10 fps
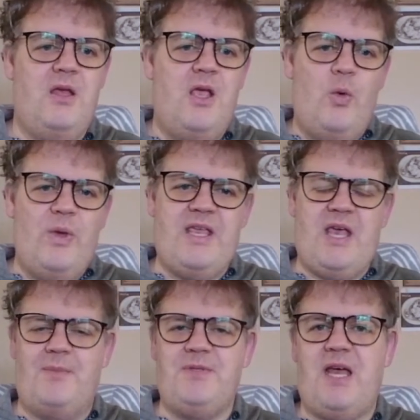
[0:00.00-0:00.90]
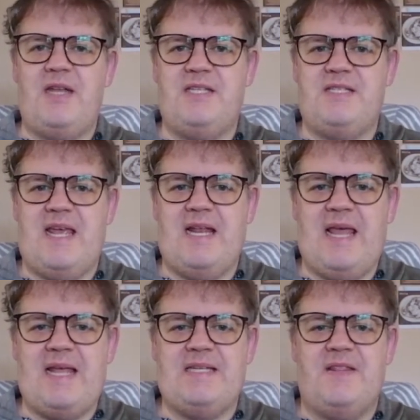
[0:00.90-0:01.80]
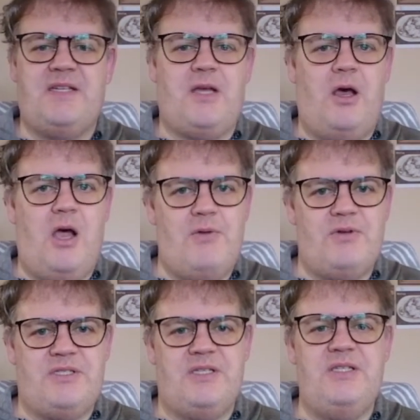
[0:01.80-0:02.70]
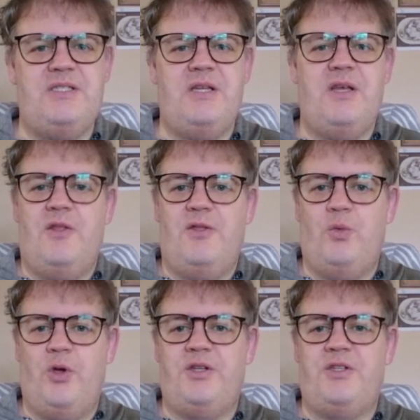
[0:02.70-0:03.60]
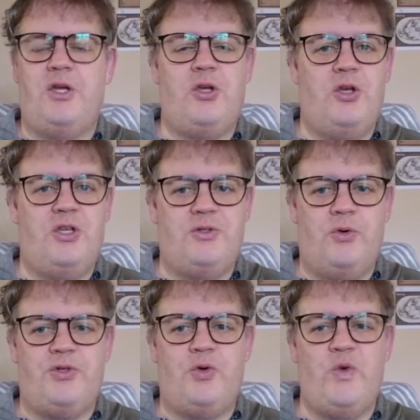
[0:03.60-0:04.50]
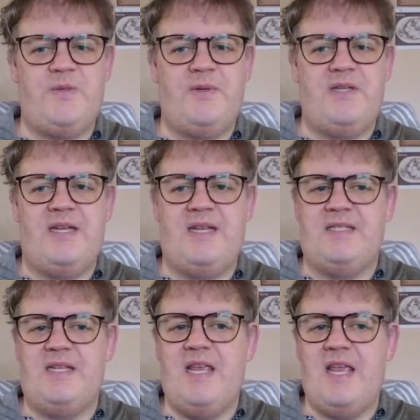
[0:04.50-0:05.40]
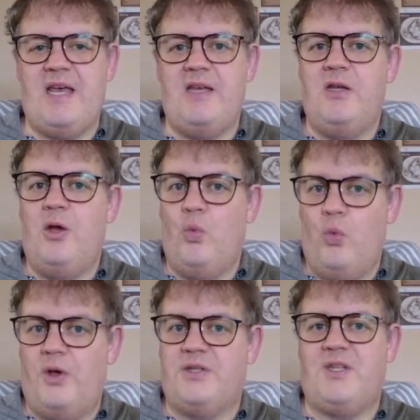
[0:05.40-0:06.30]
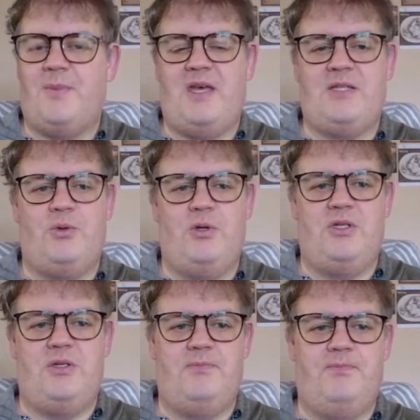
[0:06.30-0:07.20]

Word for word: We come to understand later that iris the word that Kirk's daughter whispered in his ear, was the password.